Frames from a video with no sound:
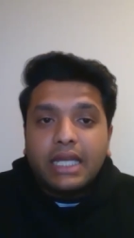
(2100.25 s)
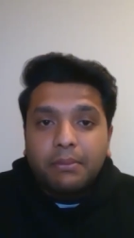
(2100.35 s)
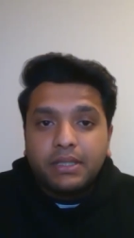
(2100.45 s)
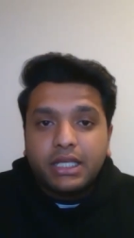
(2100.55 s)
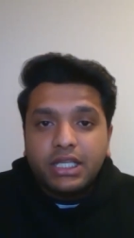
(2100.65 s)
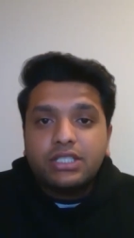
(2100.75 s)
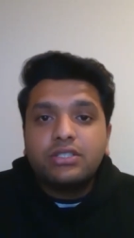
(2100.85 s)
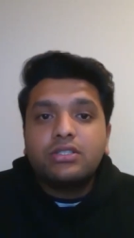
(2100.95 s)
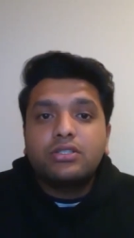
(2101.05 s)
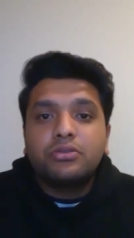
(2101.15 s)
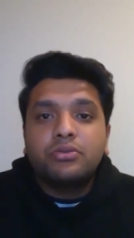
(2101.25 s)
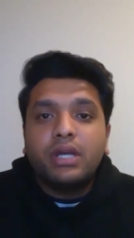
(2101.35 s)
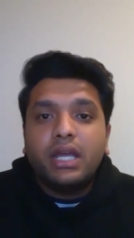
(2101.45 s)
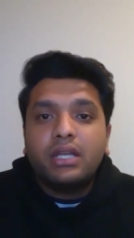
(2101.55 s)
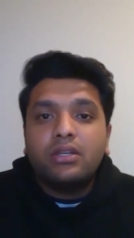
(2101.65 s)
application to
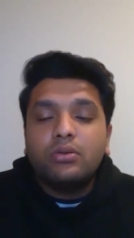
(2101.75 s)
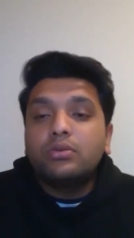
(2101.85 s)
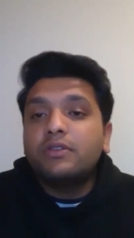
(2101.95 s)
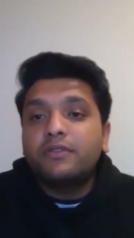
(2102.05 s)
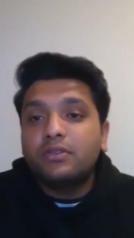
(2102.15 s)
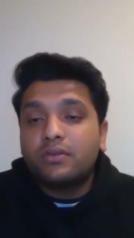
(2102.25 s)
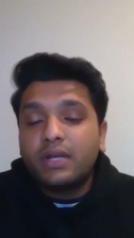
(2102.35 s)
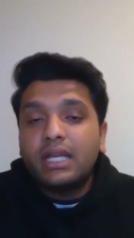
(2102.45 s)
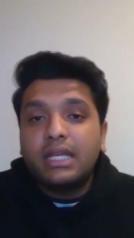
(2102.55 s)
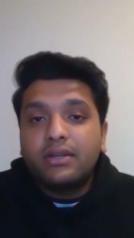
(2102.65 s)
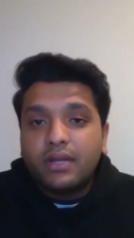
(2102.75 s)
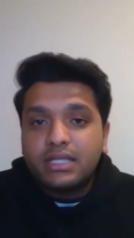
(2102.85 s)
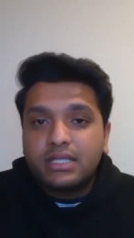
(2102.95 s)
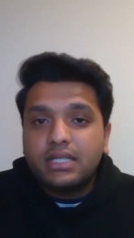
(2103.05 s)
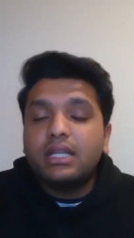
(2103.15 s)
ANU if you're really
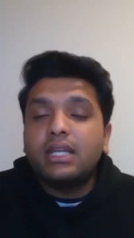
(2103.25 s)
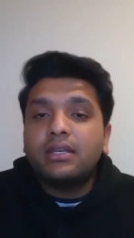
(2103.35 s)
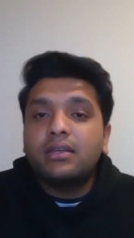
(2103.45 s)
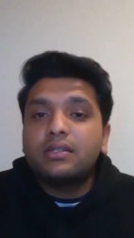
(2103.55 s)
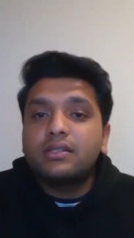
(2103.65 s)
interested in